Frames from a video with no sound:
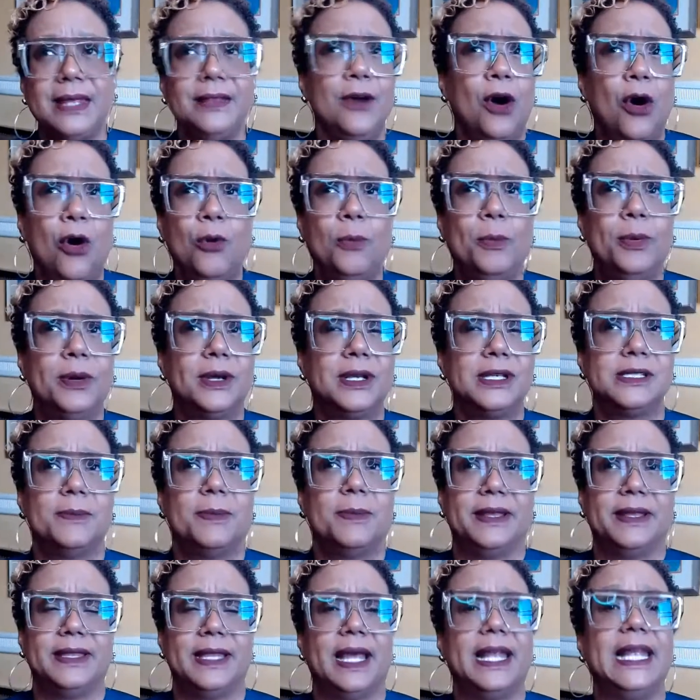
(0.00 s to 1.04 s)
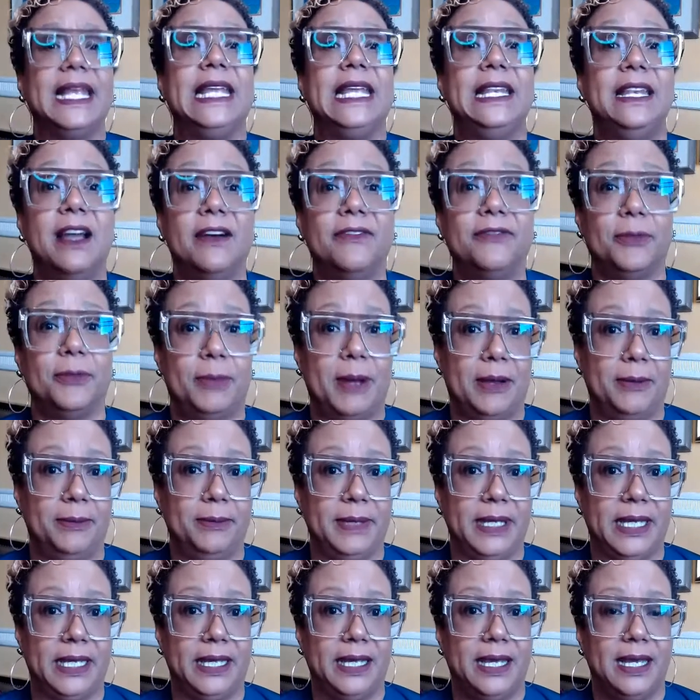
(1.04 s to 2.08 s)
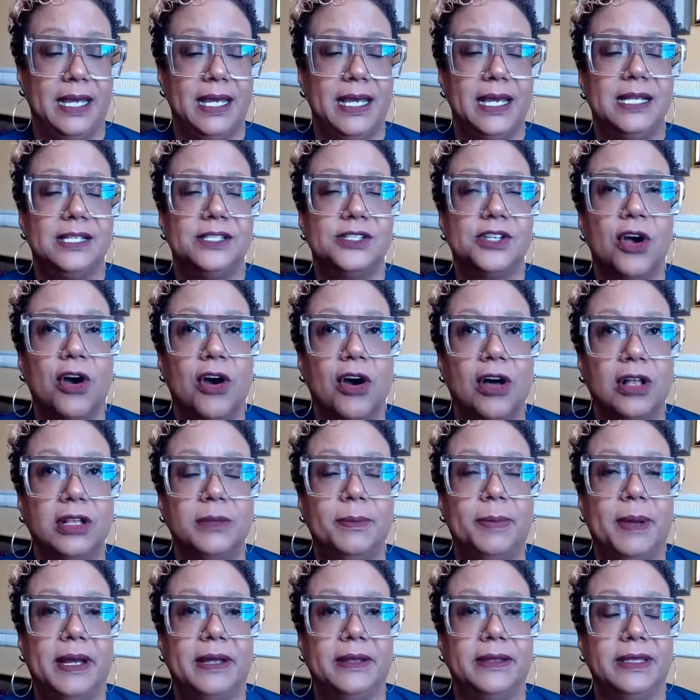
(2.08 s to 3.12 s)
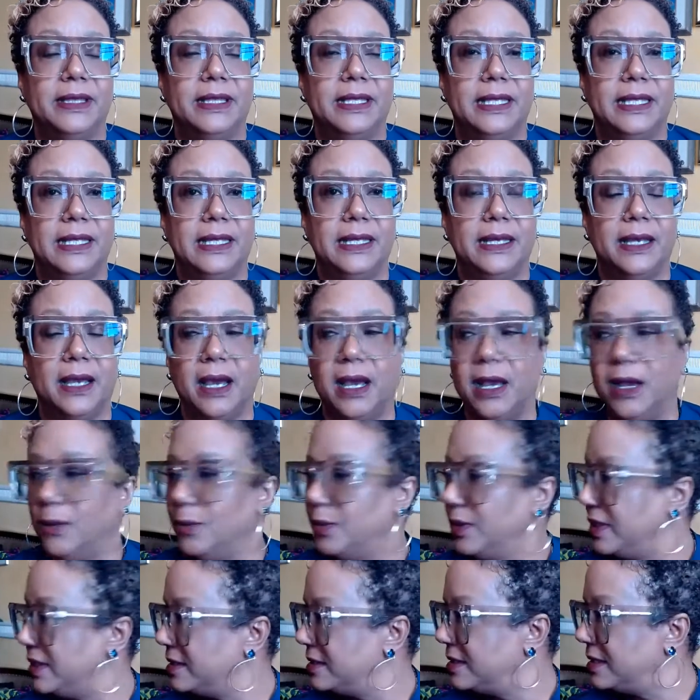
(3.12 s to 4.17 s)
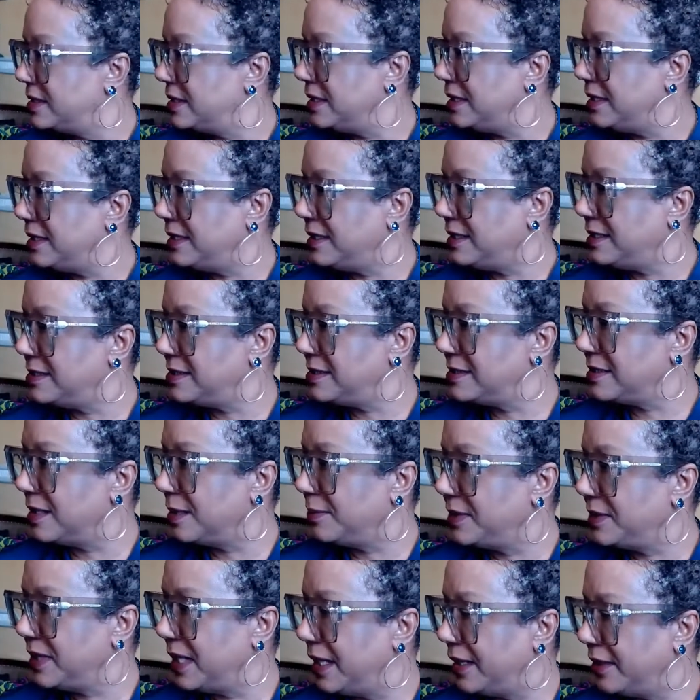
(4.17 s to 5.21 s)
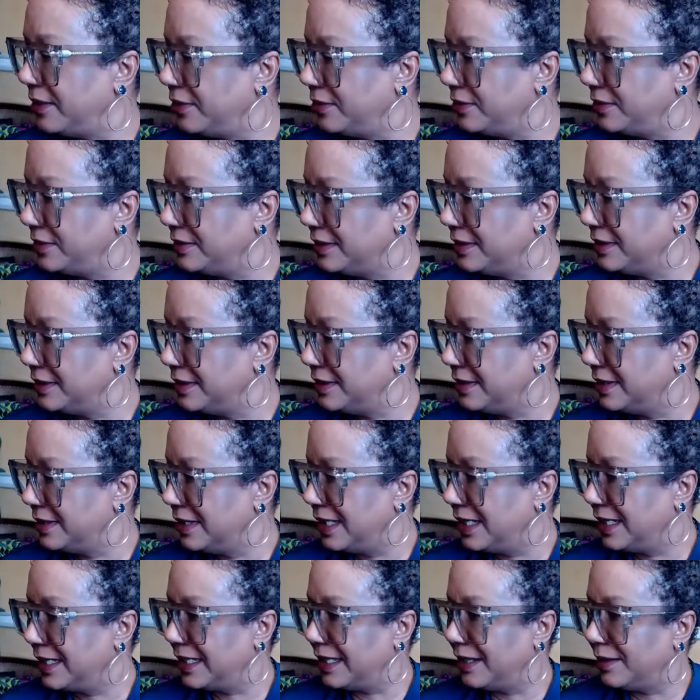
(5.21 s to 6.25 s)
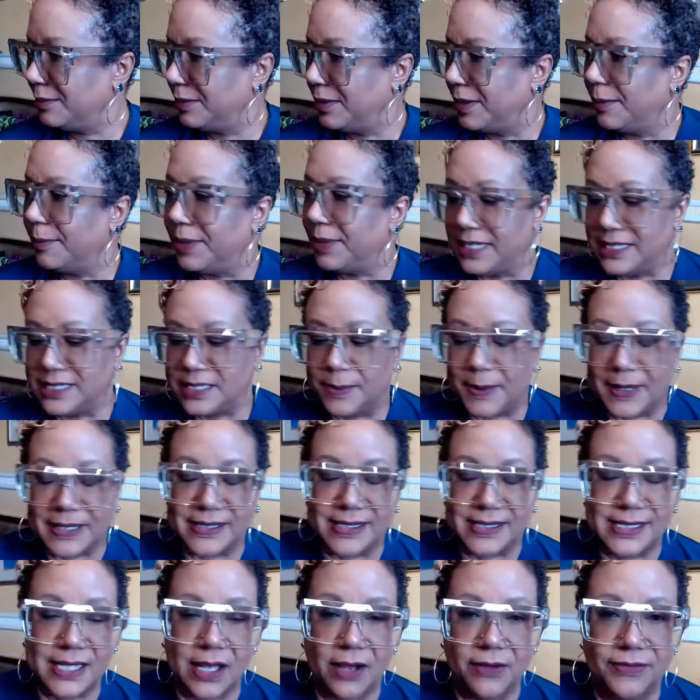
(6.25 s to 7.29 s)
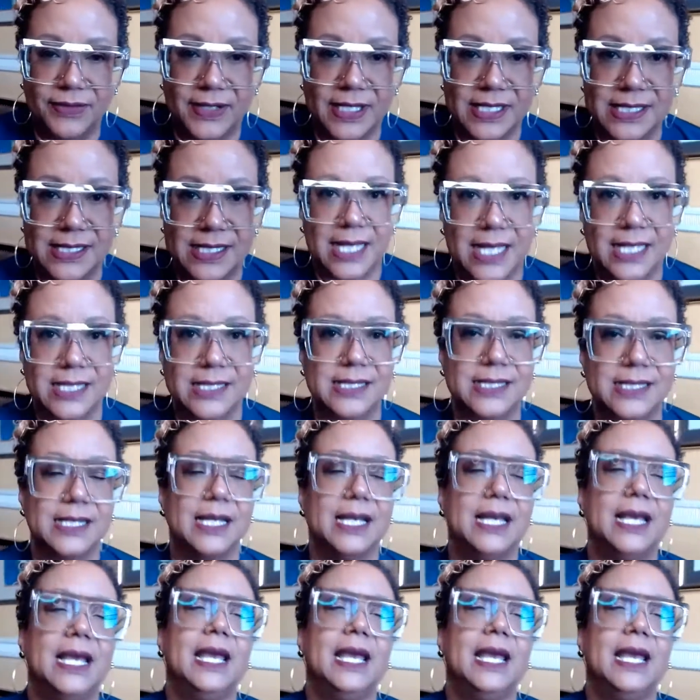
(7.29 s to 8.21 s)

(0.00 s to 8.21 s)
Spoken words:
The whole book is about that. Enough about me. It's all about the what is the subtitle? Can't remember, but it's about selflessness.